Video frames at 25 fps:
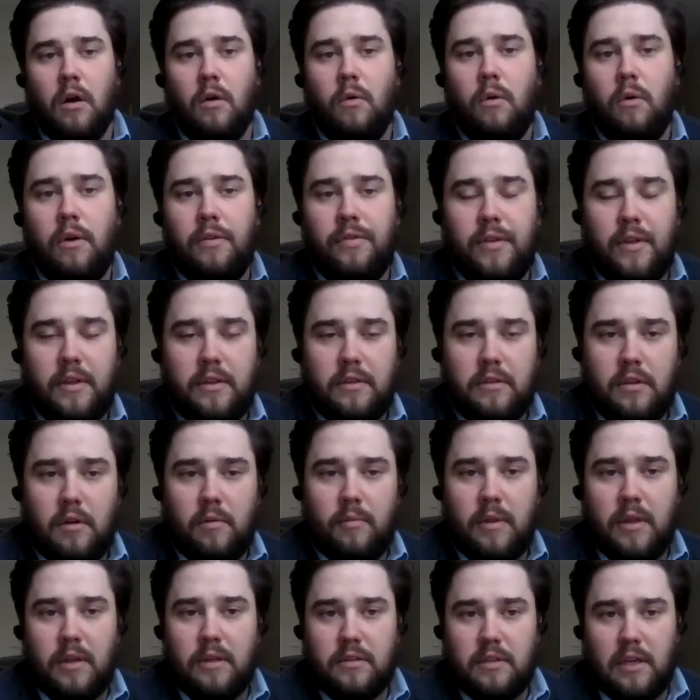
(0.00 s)
within some
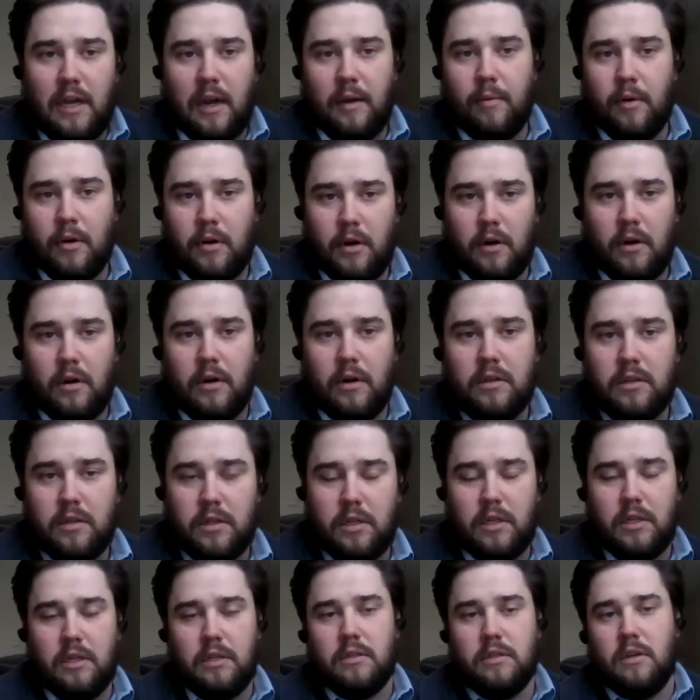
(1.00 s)
of these cyber
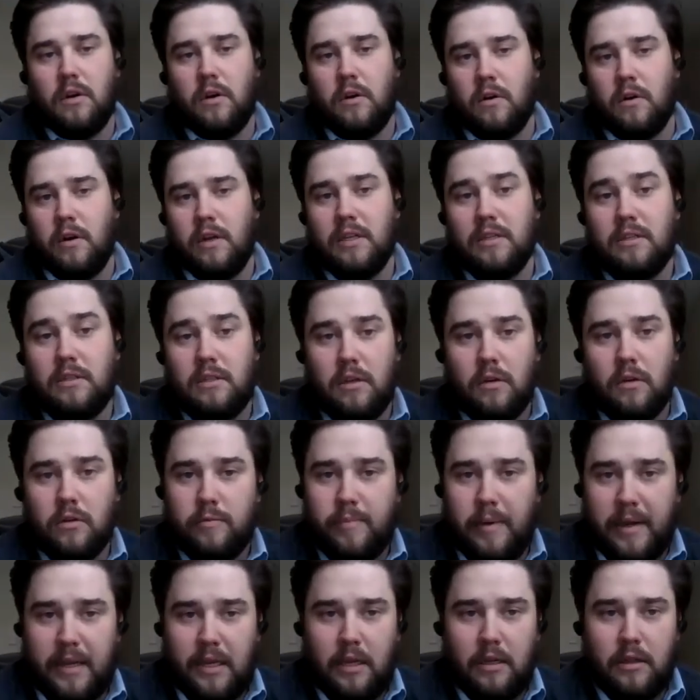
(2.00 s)
currencies is still
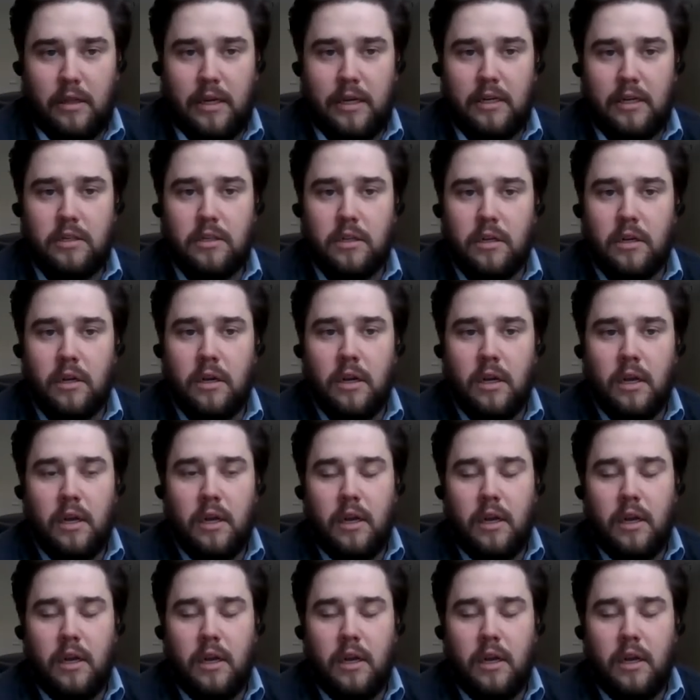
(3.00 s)
speculation,